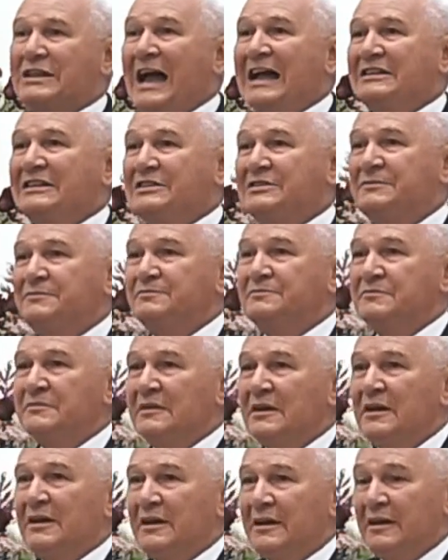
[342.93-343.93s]
She made
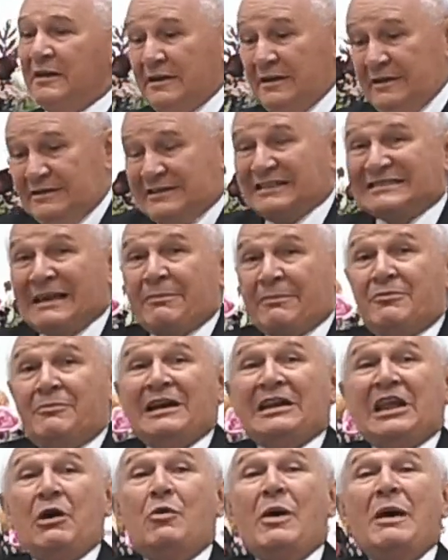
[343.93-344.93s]
and me enter
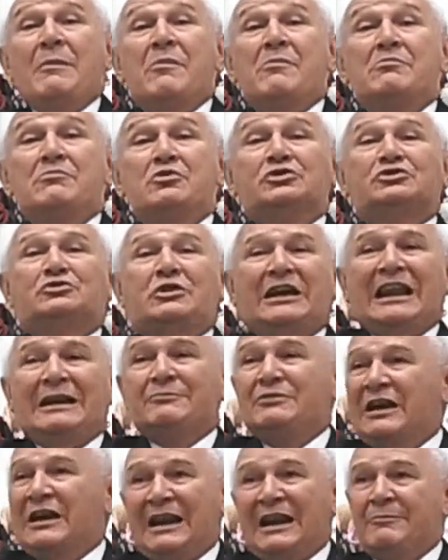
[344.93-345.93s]
into a
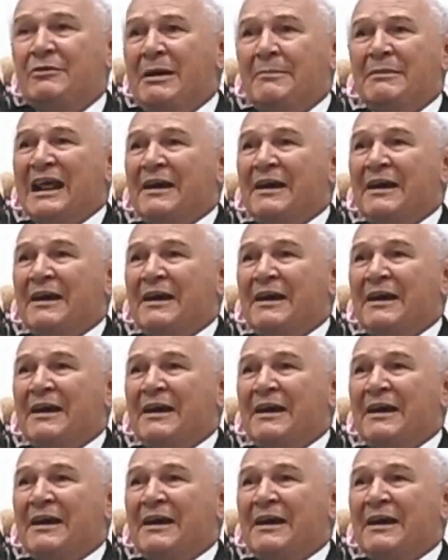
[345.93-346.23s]
difficulty.